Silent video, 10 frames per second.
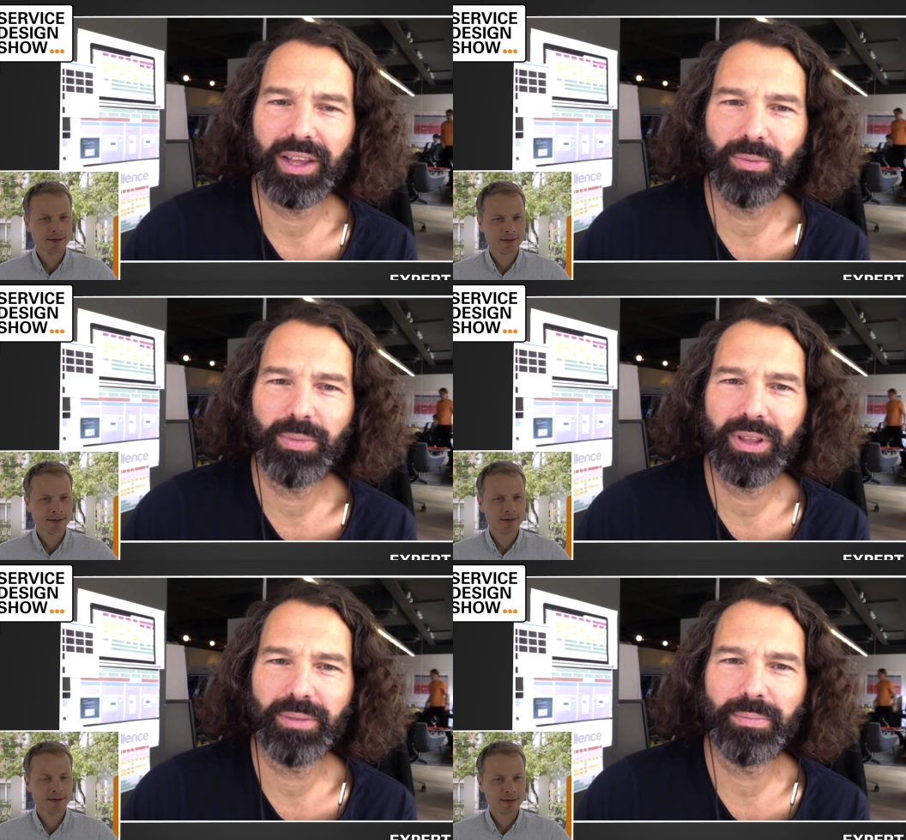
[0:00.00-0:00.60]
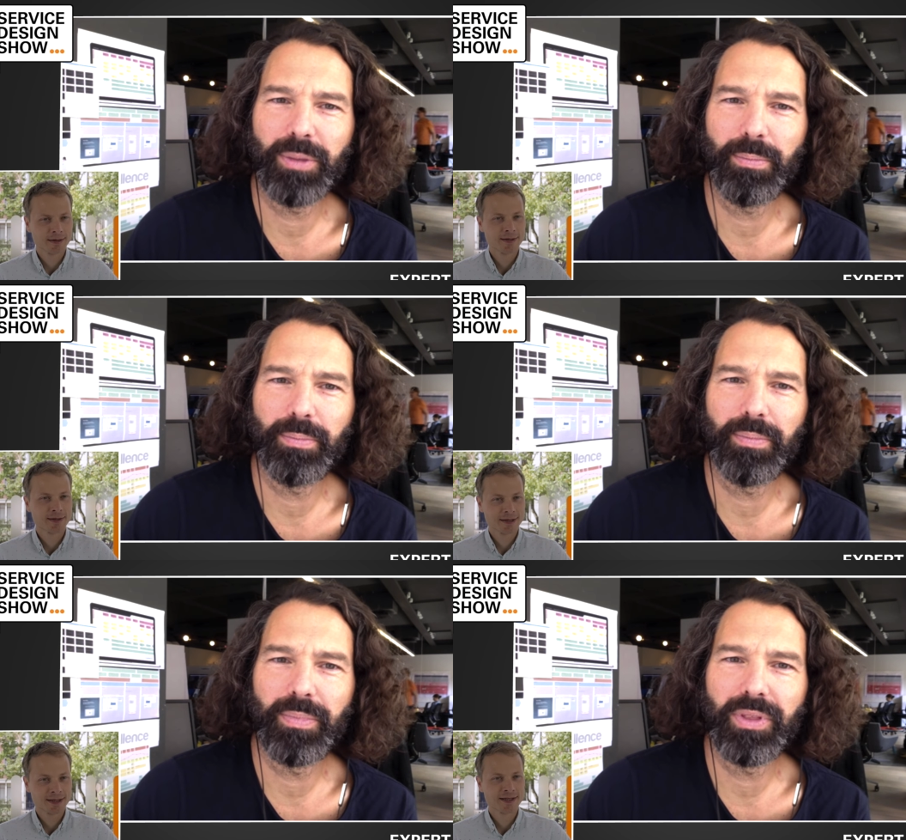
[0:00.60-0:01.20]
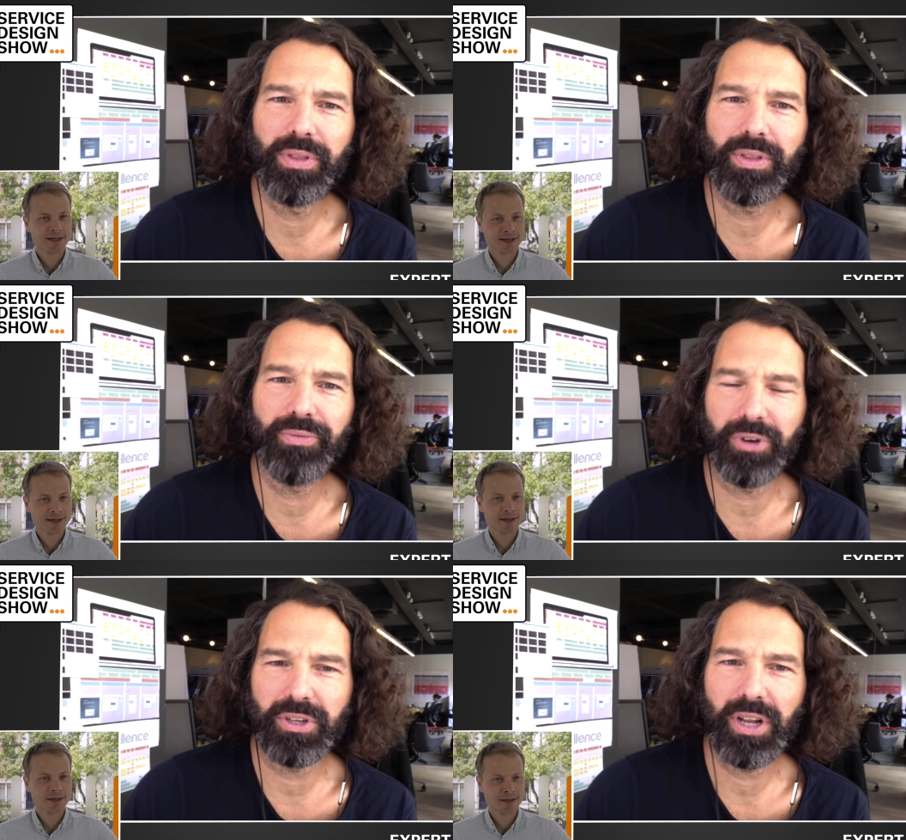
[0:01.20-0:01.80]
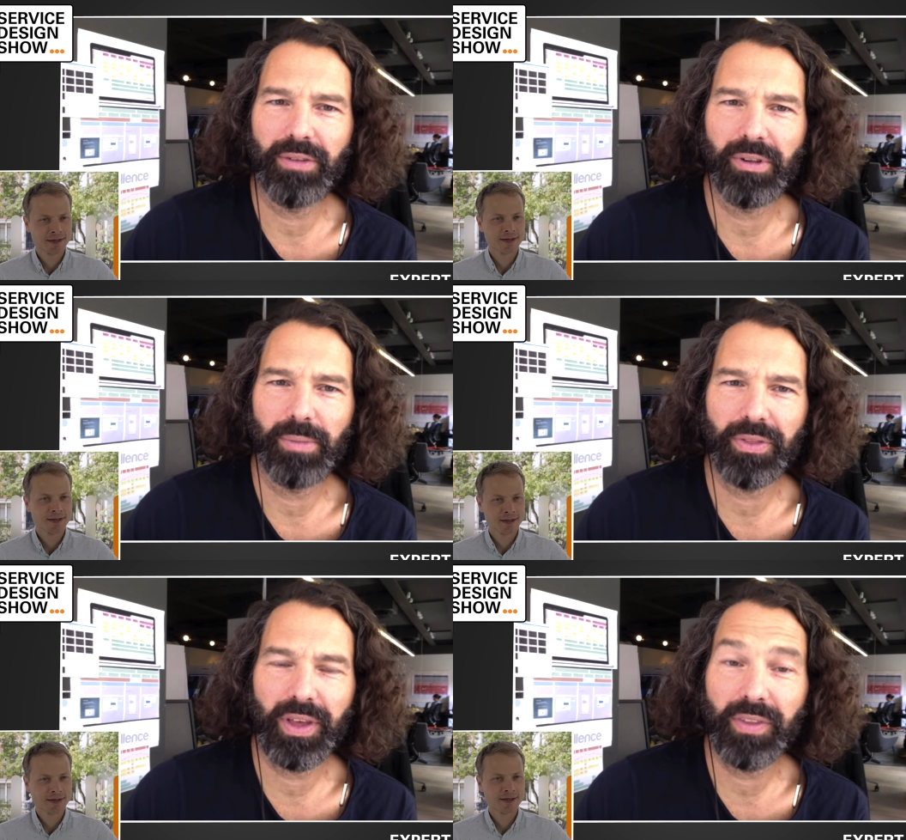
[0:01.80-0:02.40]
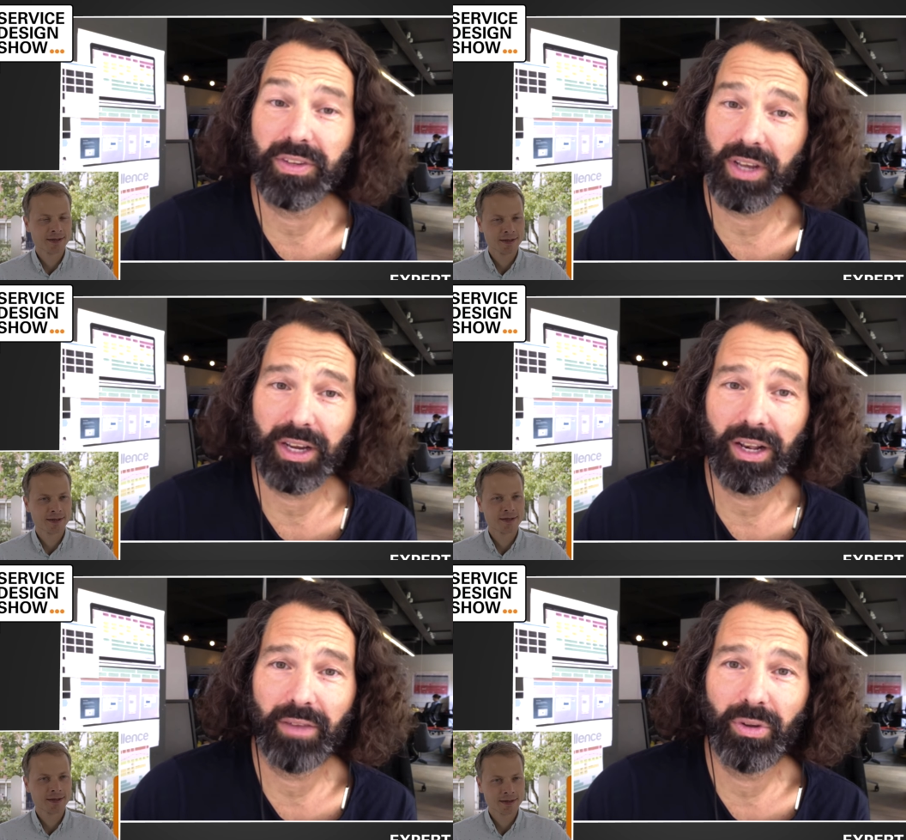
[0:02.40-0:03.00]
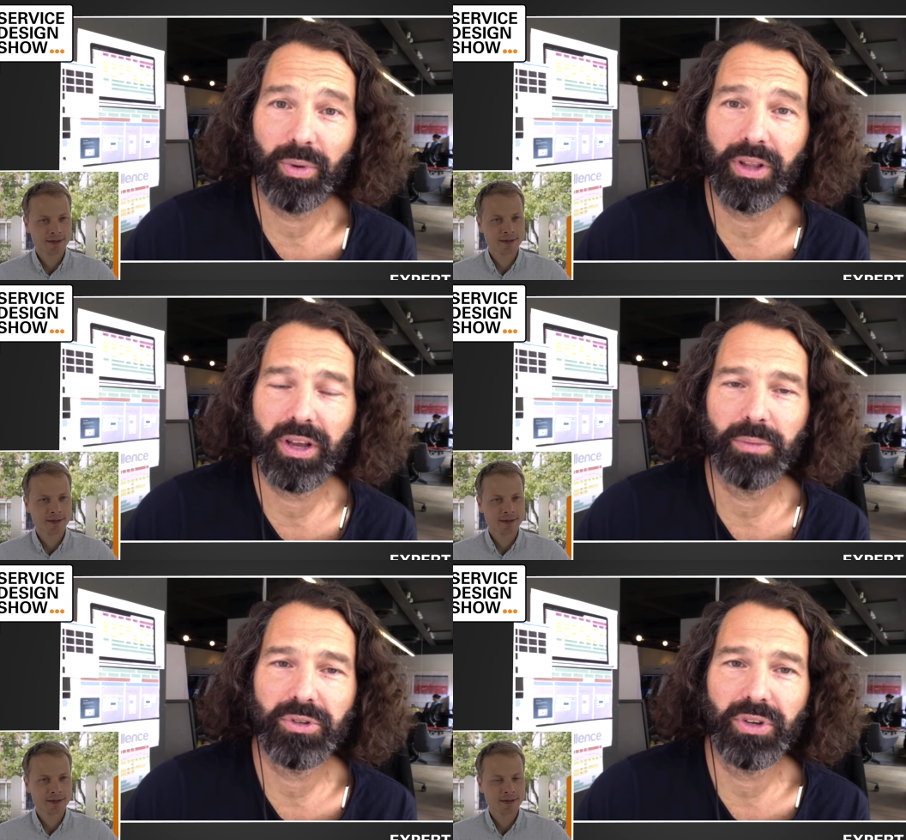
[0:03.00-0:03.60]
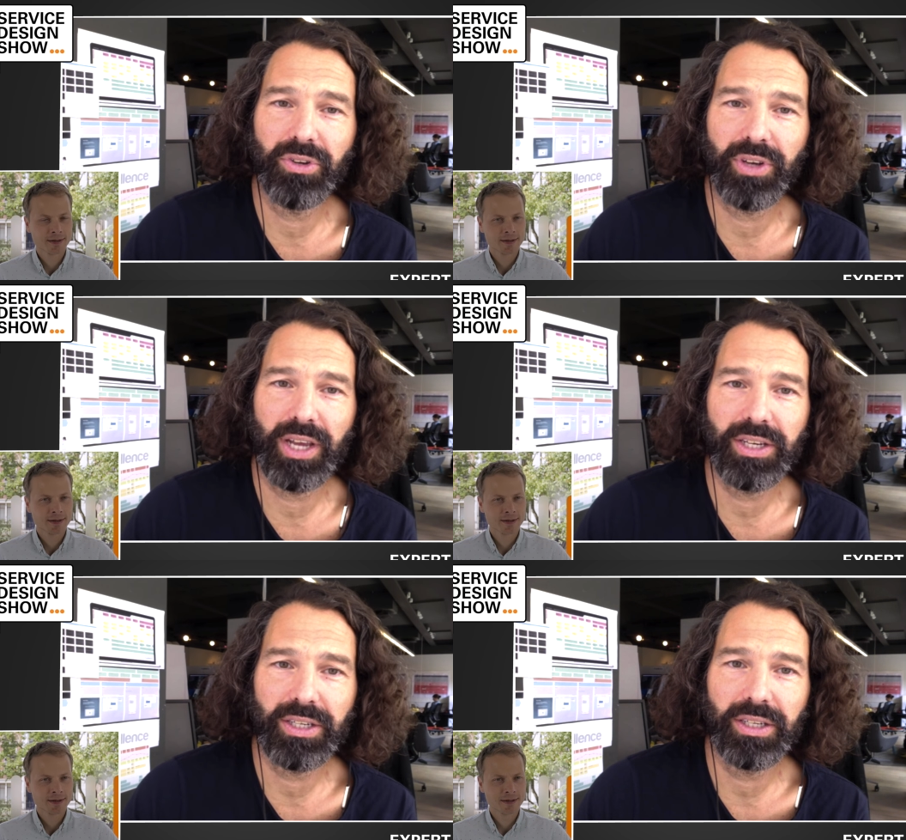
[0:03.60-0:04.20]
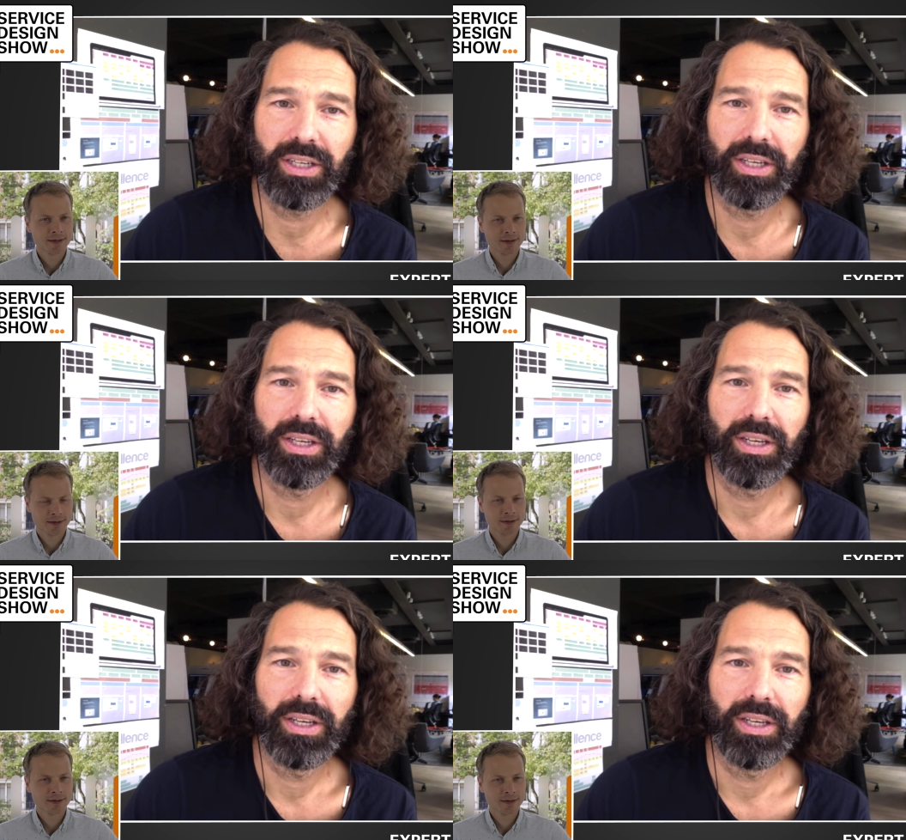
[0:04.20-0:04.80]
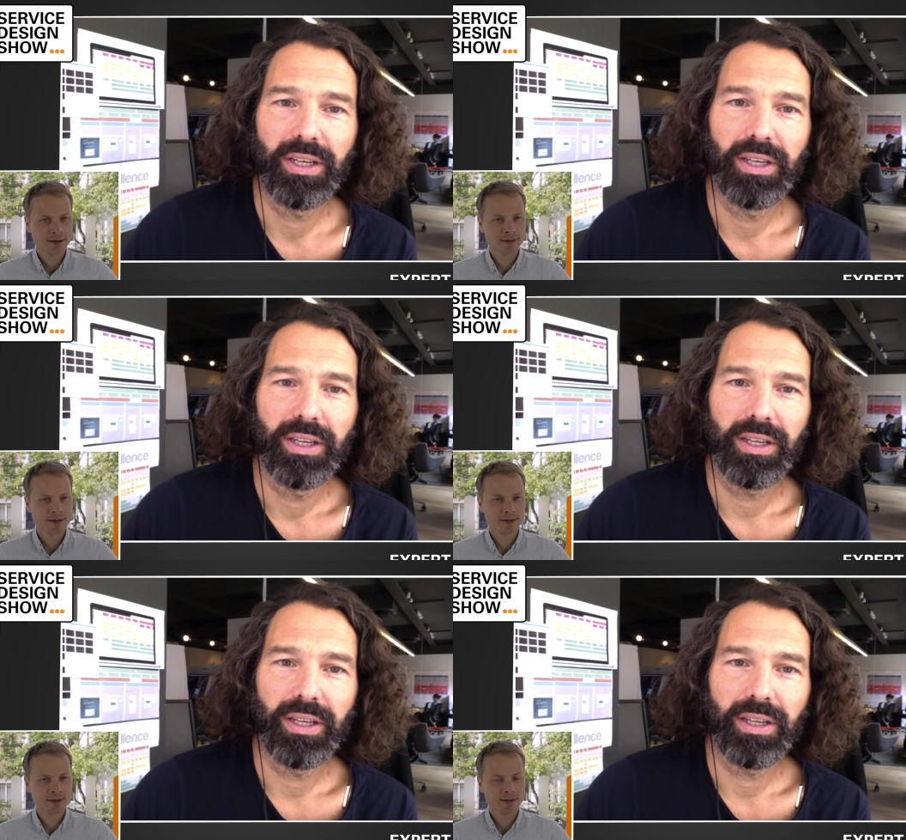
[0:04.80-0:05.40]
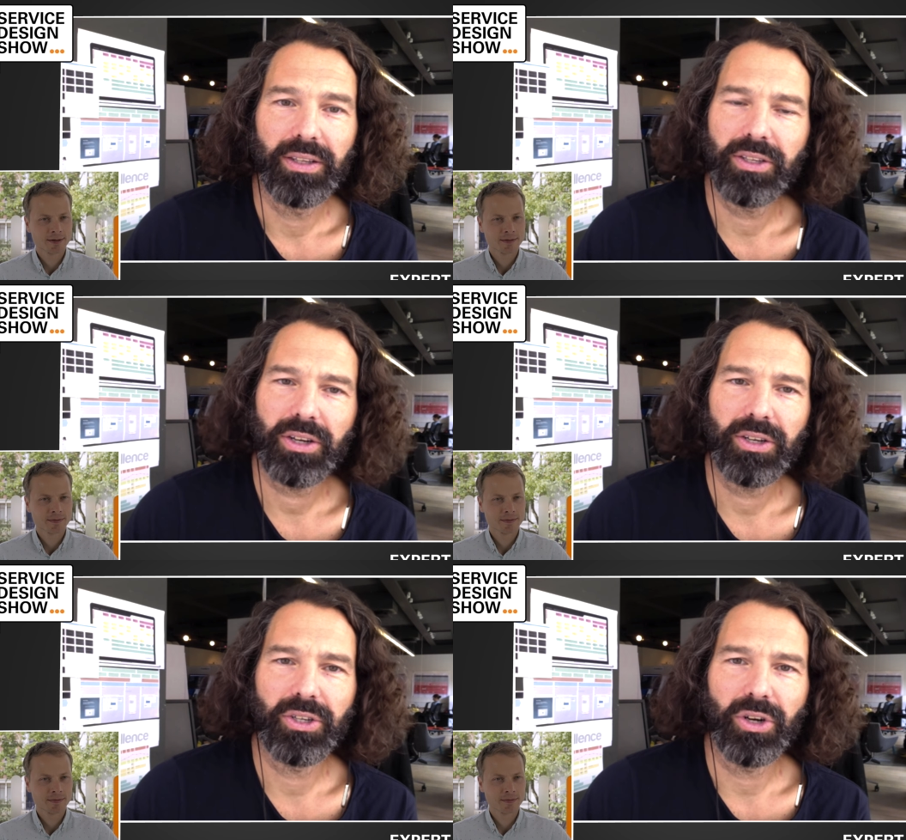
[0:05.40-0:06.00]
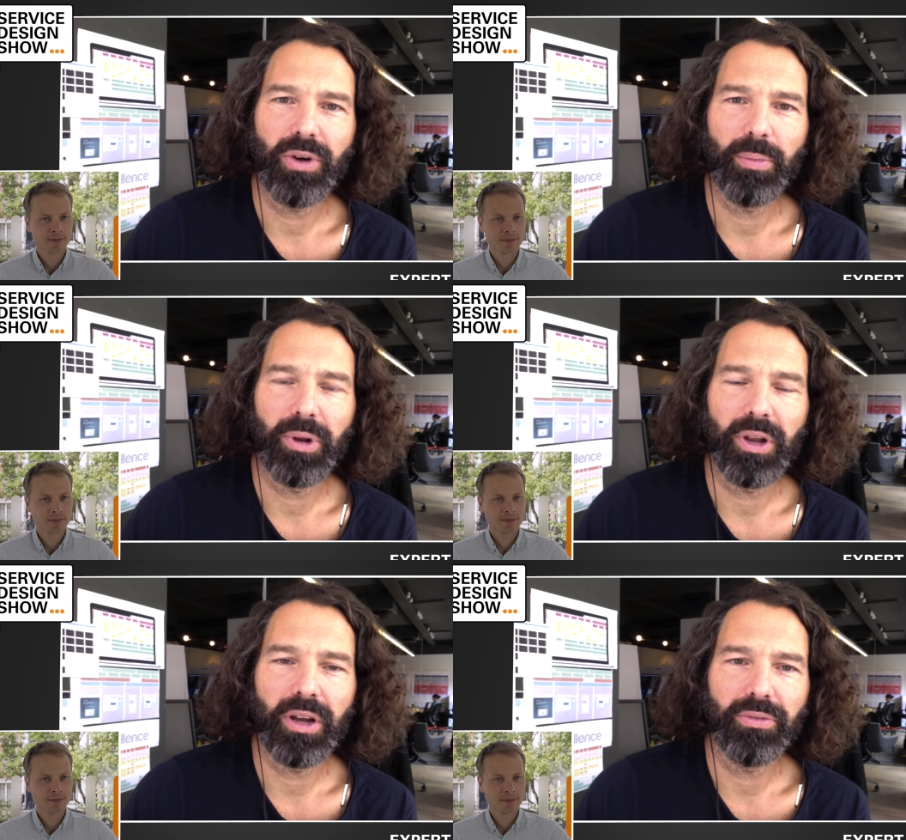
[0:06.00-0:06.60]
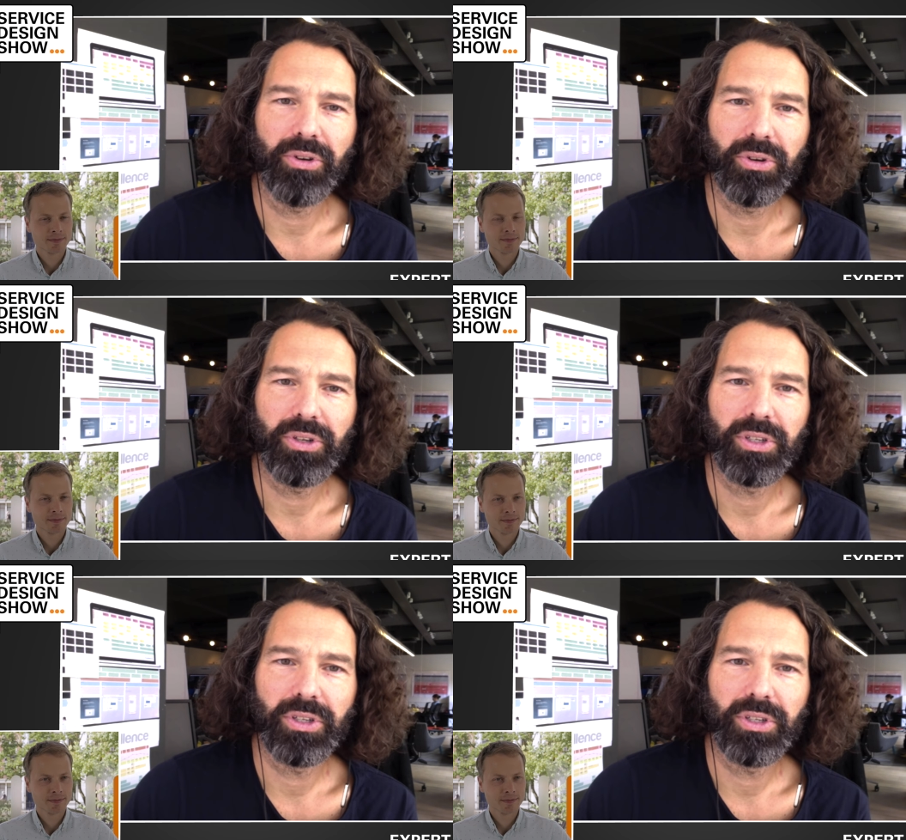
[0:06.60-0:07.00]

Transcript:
Speaker 1: That would be the, the, the first level. But then the second level when it comes to education uh, they start to show up a lot of good